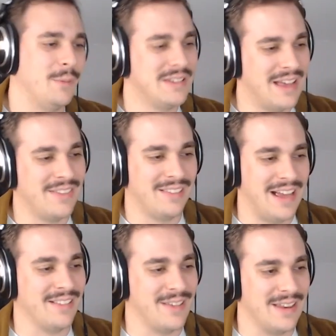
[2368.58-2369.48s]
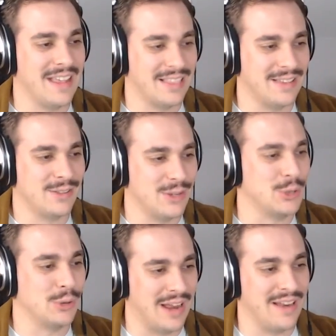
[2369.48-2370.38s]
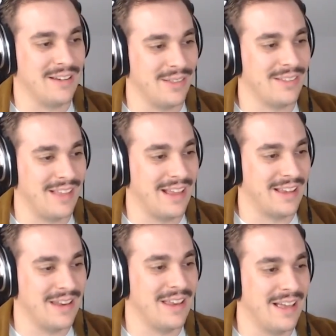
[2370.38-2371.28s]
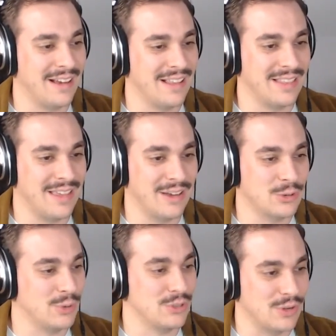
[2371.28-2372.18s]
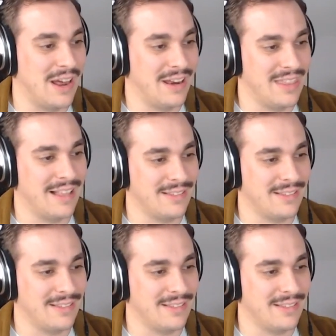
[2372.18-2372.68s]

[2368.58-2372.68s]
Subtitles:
down the line is going to get the short end of the stick and get the short straw out of that